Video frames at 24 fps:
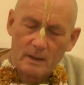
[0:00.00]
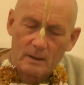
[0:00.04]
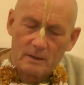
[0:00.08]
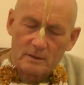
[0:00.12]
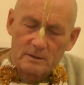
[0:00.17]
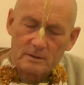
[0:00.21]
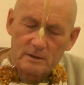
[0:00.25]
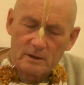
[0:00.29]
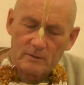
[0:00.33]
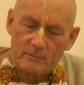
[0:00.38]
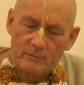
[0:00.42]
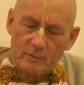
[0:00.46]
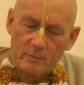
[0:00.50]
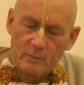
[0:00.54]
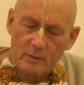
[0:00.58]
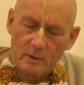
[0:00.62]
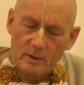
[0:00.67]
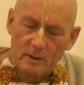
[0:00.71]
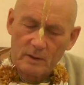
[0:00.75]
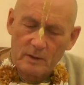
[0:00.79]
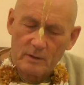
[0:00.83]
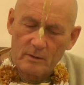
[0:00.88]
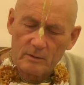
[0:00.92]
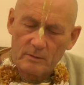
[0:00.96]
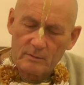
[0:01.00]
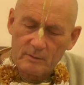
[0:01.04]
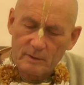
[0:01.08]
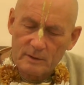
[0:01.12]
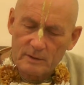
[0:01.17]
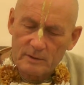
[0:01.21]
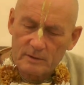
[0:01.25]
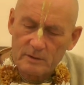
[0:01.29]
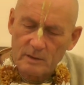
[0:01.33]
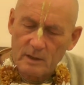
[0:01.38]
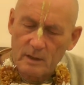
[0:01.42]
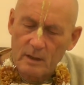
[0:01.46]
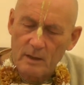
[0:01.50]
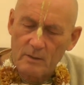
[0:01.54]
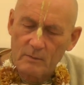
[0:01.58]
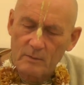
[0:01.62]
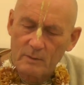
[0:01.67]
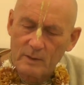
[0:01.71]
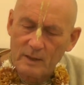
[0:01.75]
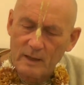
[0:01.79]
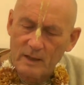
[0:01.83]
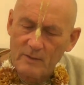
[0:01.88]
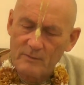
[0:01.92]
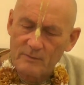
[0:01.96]
So if we want to know Krishna,
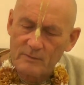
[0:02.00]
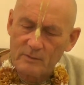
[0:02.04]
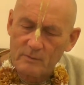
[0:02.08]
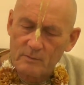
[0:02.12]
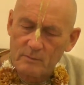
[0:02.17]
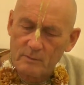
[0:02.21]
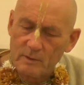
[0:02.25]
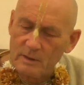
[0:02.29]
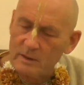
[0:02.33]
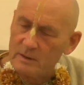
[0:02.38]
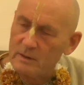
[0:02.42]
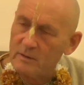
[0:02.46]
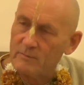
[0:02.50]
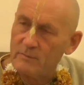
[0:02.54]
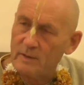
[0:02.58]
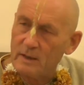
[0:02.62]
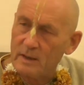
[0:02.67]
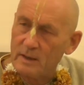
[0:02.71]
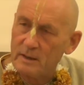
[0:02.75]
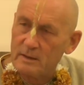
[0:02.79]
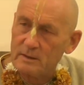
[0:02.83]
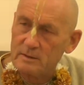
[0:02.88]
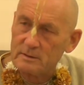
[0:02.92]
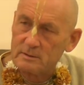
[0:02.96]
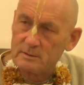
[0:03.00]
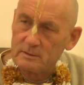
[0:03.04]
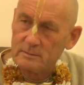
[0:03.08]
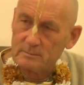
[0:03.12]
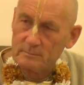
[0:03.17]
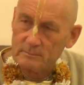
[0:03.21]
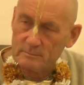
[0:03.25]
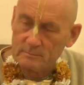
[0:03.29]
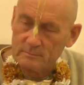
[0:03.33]
we have to read the Vedas.